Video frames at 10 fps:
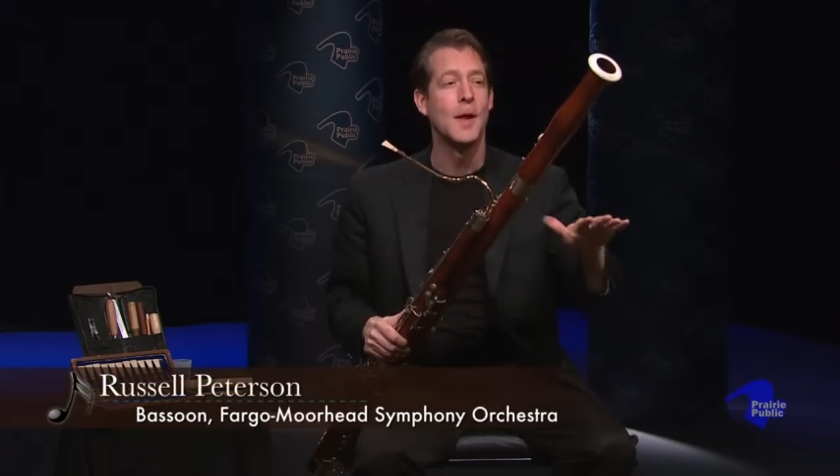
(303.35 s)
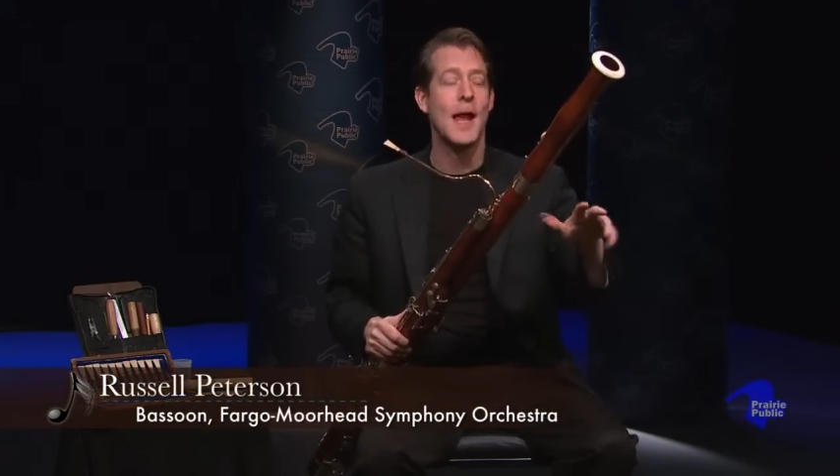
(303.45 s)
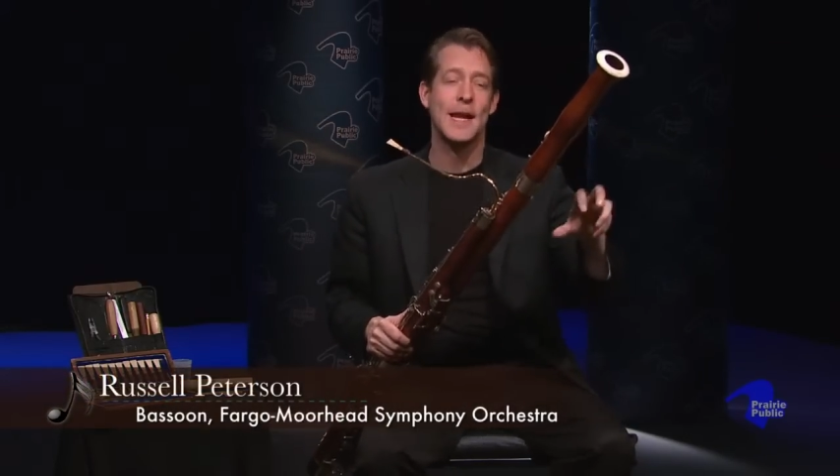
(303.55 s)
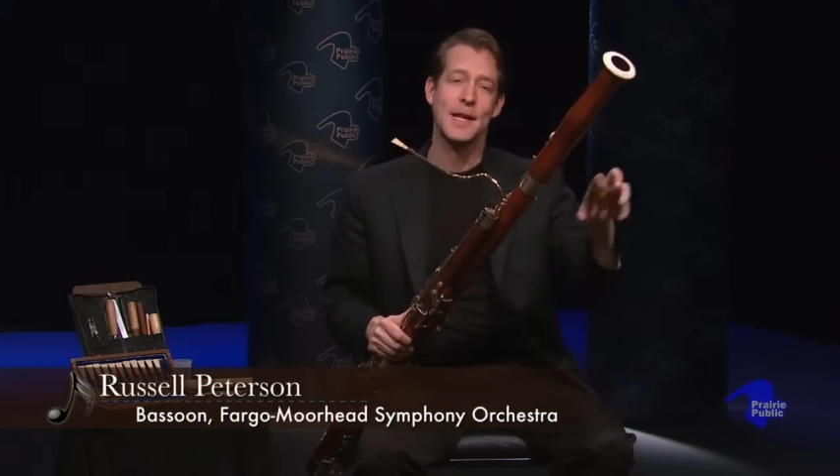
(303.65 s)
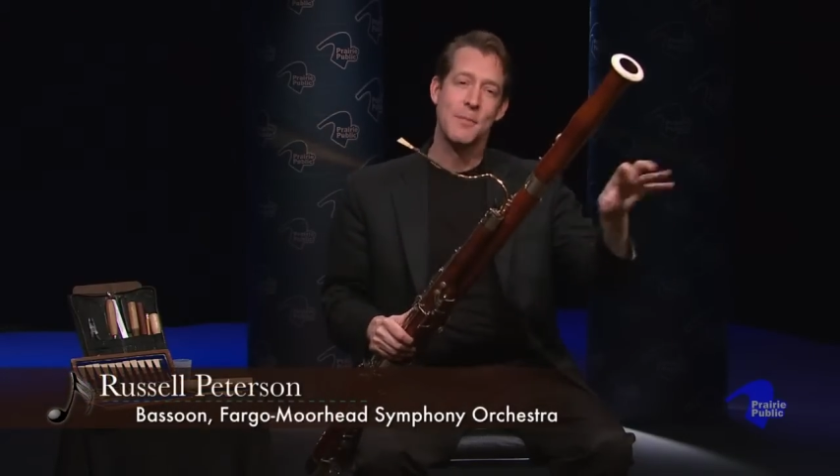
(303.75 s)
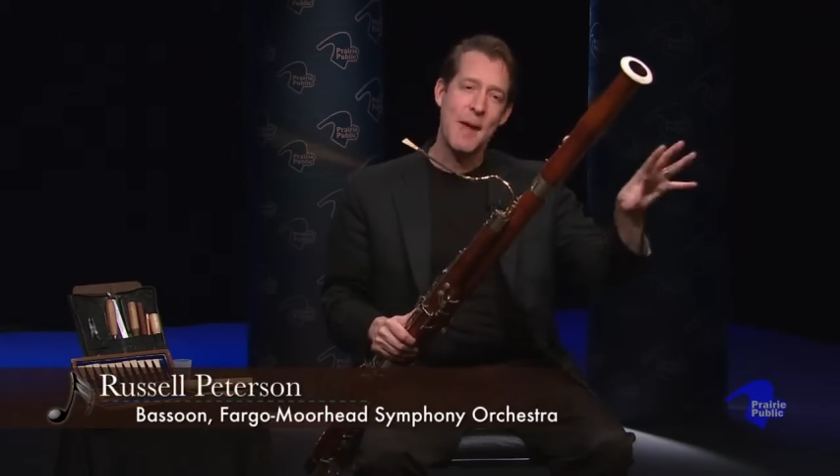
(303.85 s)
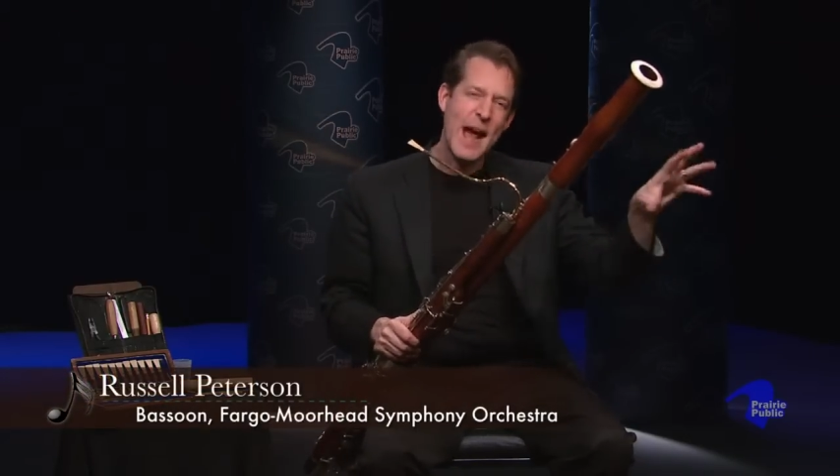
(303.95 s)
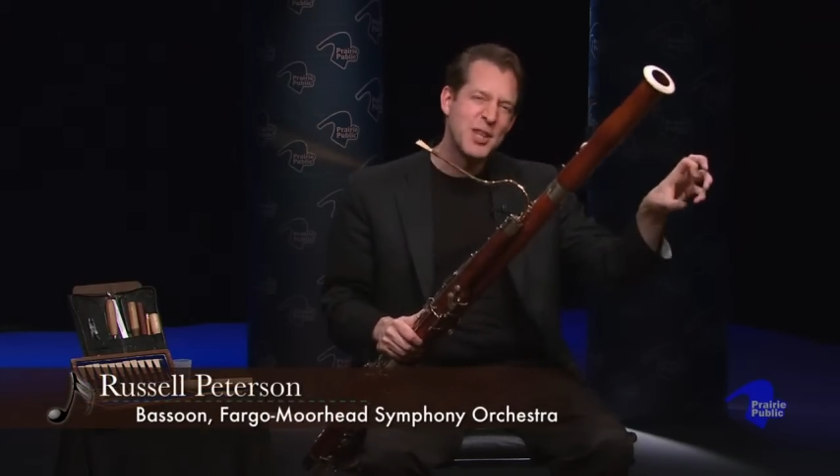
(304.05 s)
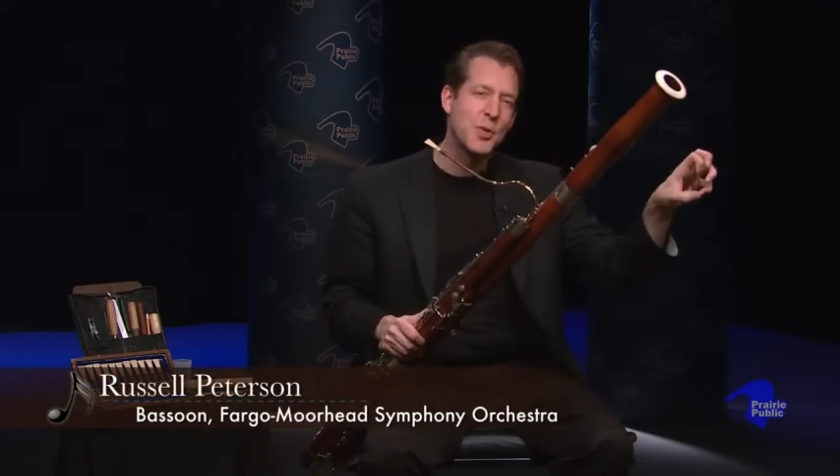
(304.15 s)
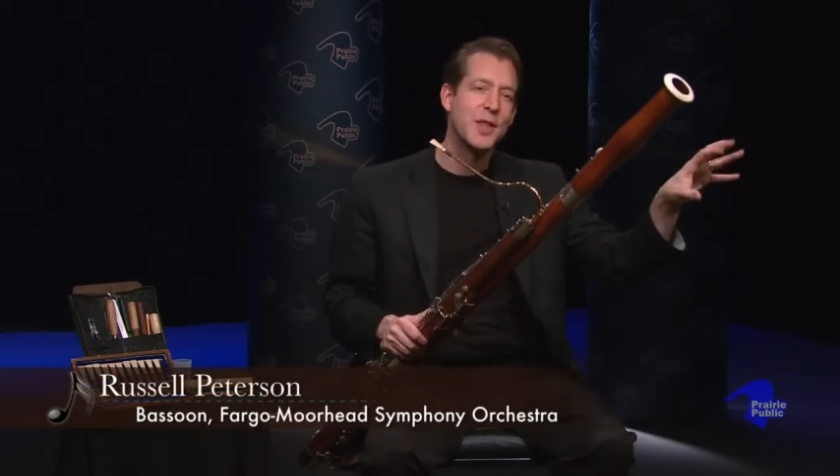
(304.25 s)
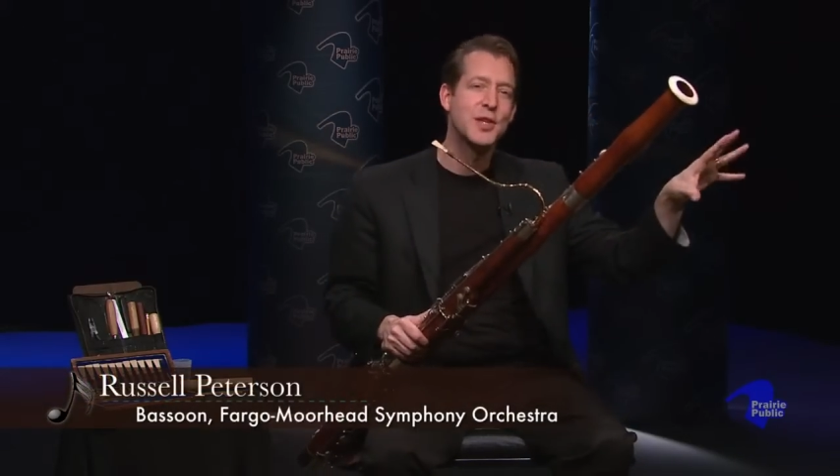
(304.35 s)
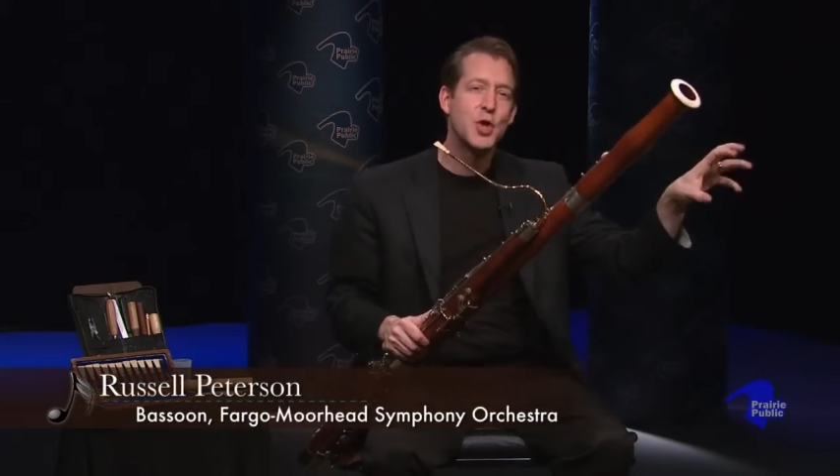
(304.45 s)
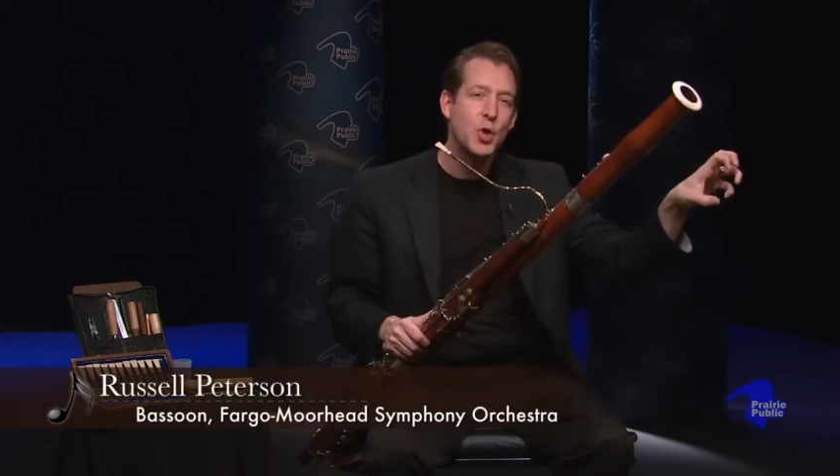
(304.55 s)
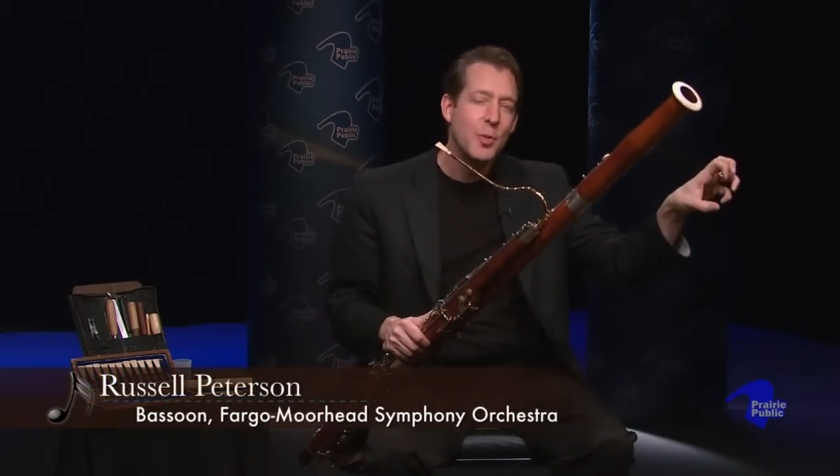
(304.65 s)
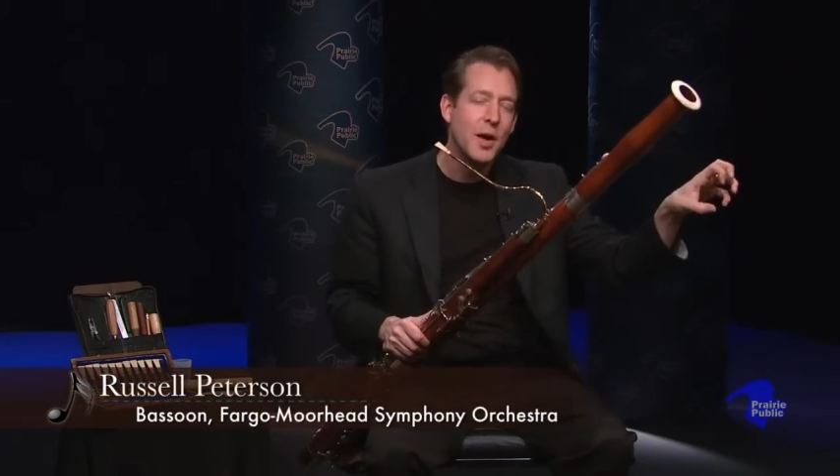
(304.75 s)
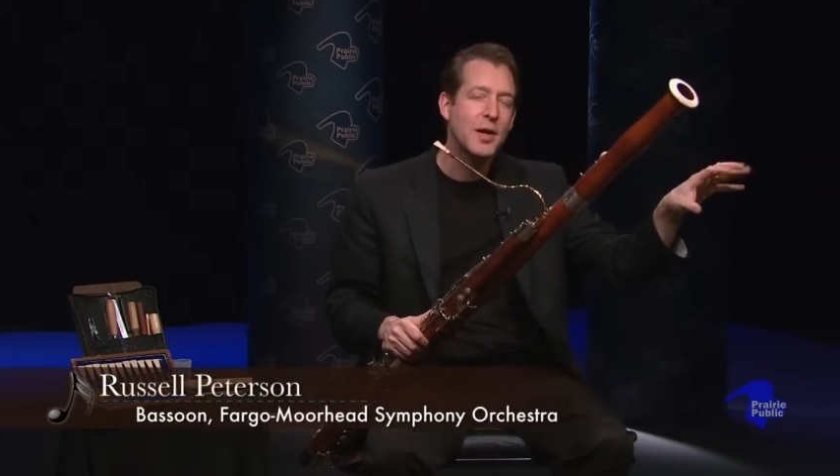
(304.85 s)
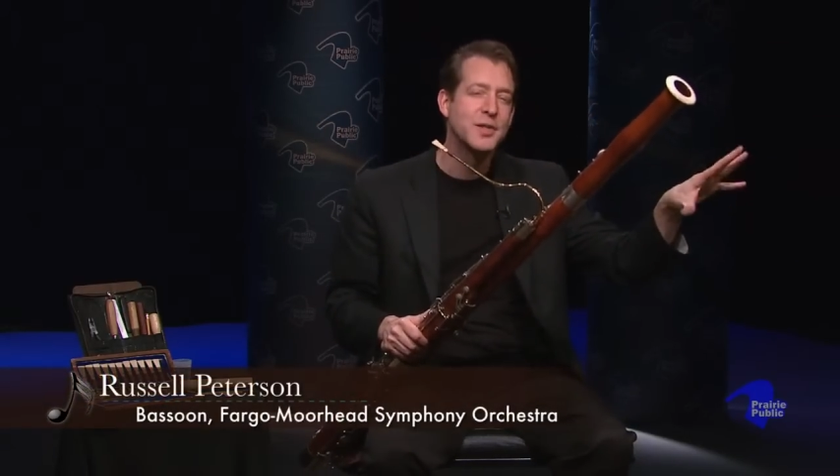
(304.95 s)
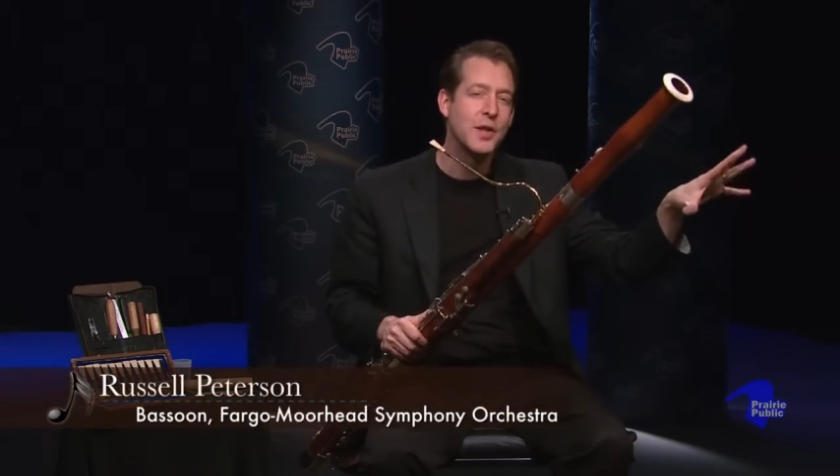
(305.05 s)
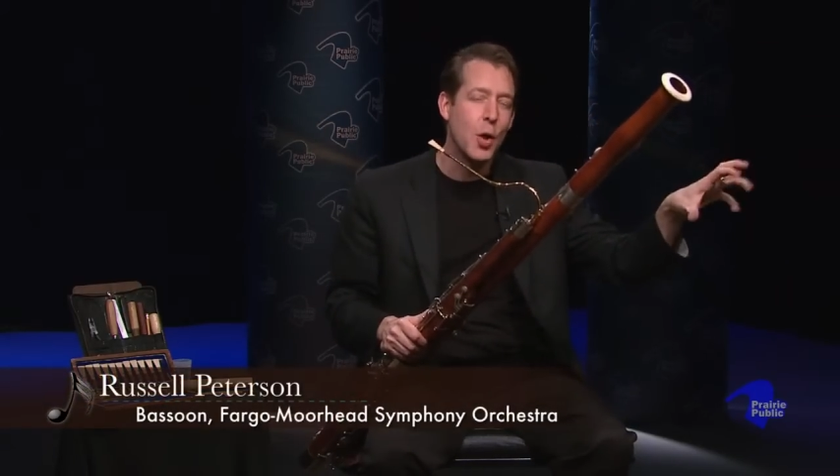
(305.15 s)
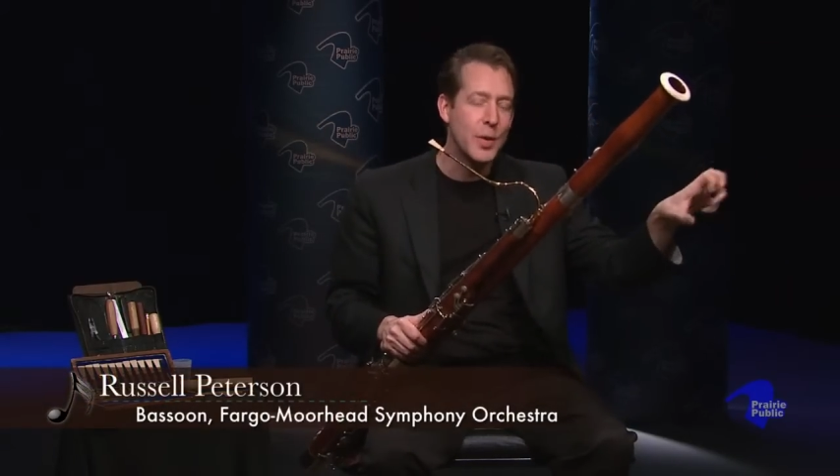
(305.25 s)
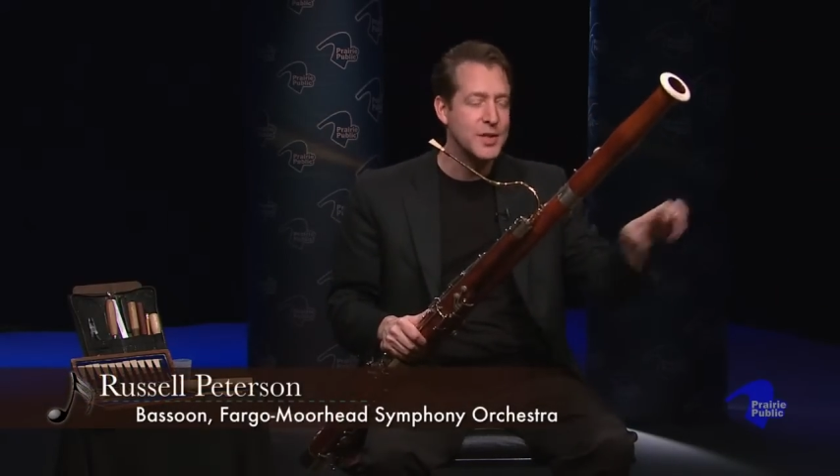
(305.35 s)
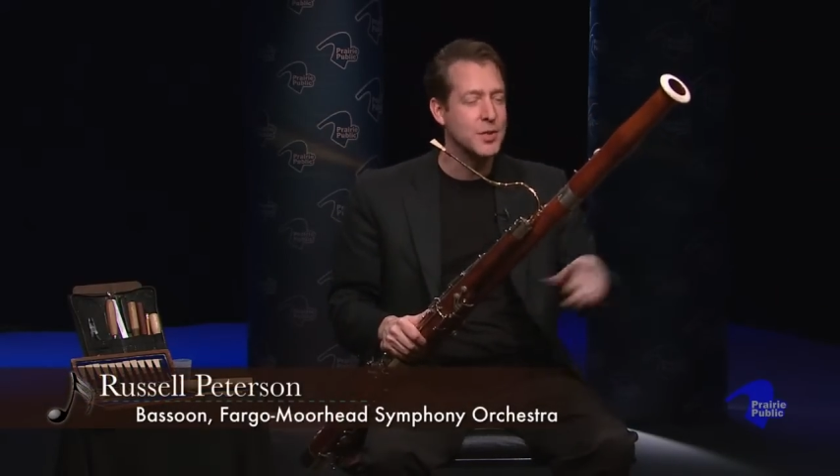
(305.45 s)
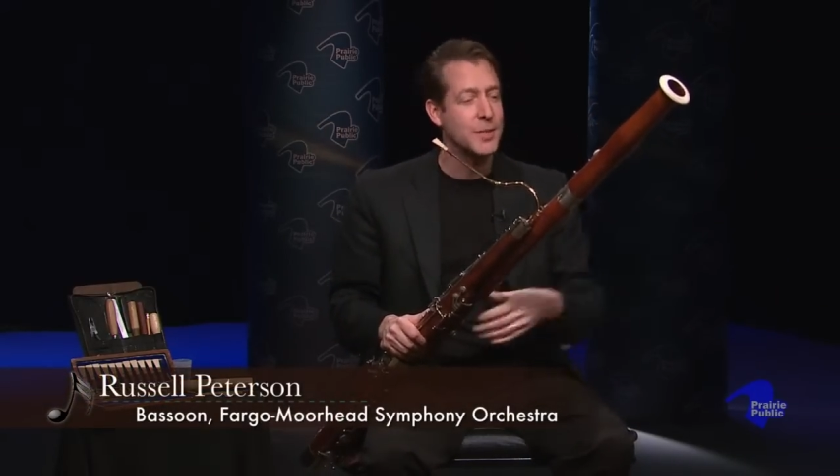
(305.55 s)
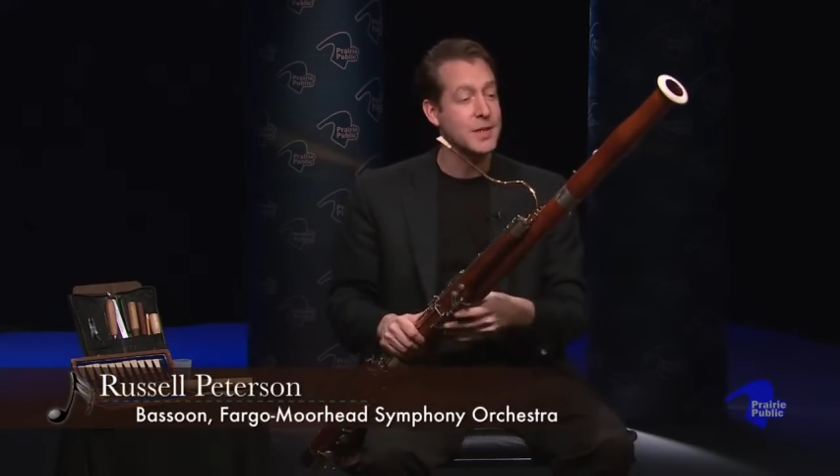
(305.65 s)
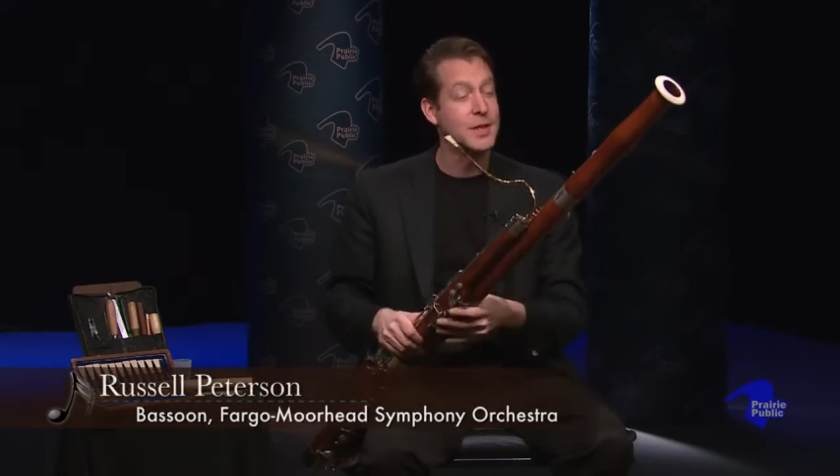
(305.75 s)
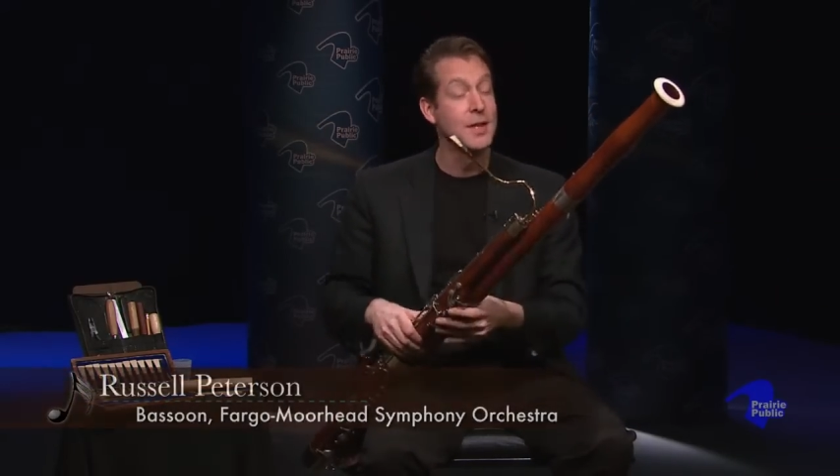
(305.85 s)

and it can match with tubas and low instruments.